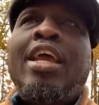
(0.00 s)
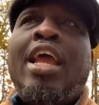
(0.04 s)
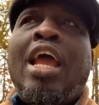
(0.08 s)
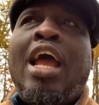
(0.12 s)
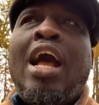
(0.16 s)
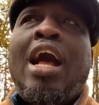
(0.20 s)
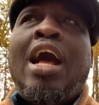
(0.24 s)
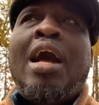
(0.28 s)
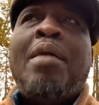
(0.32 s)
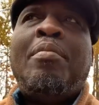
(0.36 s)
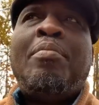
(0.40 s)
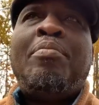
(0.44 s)

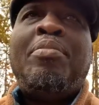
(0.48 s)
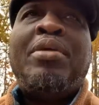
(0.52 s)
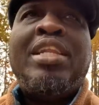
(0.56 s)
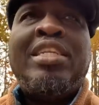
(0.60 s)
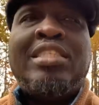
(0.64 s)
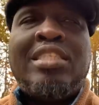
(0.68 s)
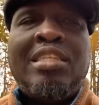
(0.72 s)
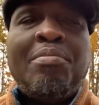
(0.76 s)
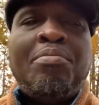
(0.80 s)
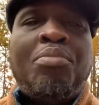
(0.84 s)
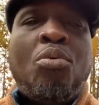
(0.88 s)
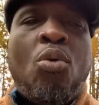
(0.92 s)
But
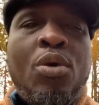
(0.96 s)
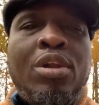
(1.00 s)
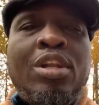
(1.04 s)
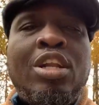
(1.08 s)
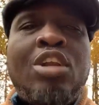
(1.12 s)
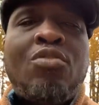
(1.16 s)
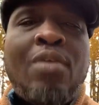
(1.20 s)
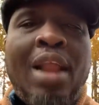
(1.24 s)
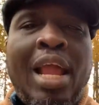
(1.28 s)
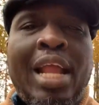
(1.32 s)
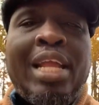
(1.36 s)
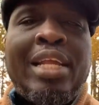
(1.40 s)
it's important
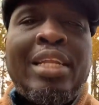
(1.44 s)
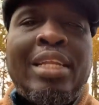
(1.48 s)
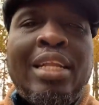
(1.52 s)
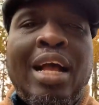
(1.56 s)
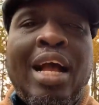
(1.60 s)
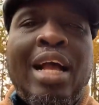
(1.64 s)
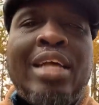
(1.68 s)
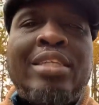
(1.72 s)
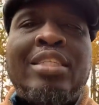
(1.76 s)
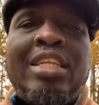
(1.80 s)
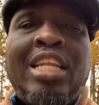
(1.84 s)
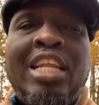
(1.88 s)
to
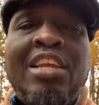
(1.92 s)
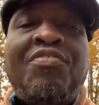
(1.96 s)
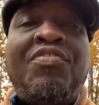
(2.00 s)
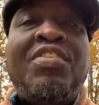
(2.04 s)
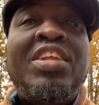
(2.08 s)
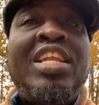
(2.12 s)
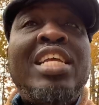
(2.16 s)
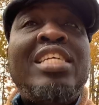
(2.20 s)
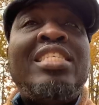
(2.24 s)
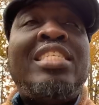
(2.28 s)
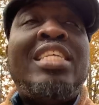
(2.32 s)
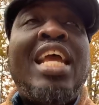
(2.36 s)
recognize that if
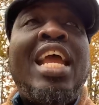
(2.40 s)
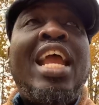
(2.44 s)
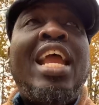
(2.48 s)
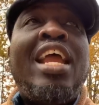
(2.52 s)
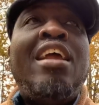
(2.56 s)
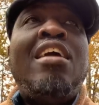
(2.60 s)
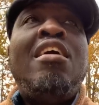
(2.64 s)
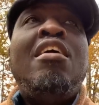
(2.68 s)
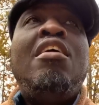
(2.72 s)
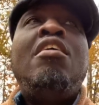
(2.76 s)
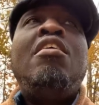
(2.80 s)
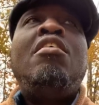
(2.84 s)
it is
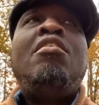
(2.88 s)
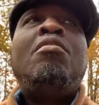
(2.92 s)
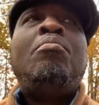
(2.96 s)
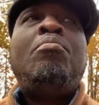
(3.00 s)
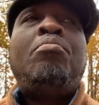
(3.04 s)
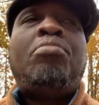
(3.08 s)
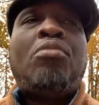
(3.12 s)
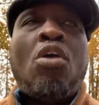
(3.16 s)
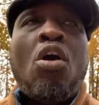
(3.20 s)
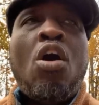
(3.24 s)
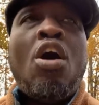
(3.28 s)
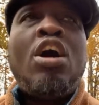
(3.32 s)
a
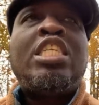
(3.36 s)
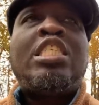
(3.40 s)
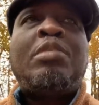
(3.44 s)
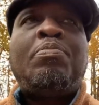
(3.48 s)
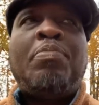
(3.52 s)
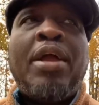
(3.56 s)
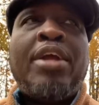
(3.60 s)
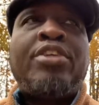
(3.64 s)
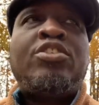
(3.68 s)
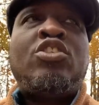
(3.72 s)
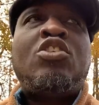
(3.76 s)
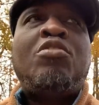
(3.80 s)
broad
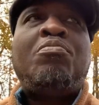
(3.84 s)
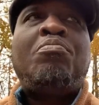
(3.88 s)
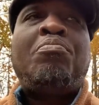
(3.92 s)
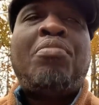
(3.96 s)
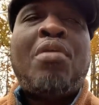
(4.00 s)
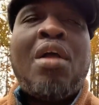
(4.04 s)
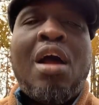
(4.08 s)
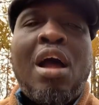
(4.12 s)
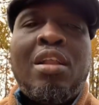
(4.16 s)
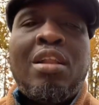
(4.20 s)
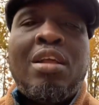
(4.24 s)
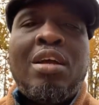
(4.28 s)
spectrum
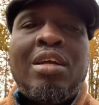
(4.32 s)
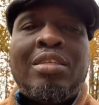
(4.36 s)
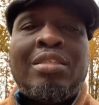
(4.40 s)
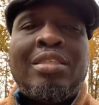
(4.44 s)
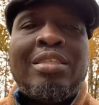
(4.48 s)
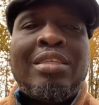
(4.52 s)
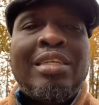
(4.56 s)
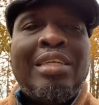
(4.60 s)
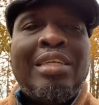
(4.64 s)
product,